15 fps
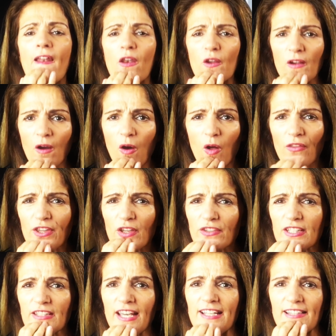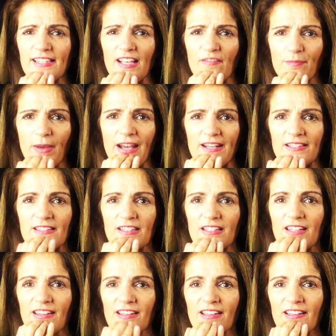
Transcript: Look at all the other tests I've passed.